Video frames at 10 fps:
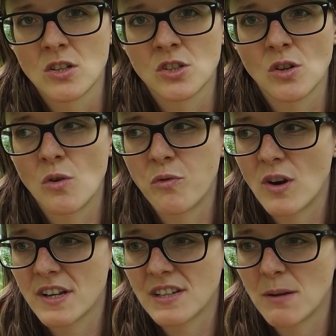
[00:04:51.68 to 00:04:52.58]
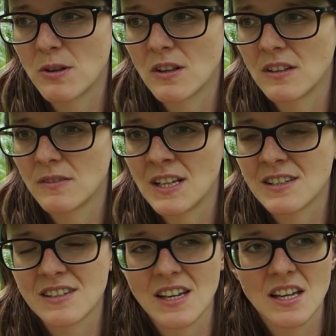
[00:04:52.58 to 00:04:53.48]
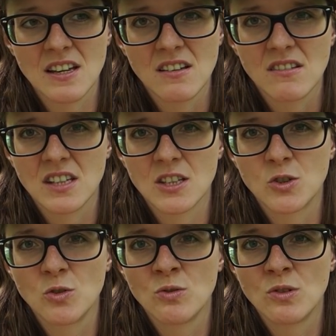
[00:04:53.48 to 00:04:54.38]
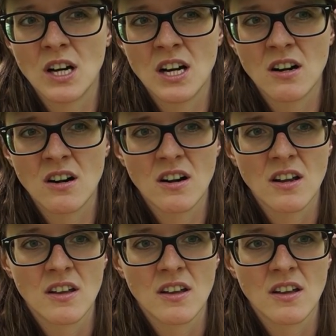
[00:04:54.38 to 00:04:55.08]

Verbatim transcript: So for example, let's say that you are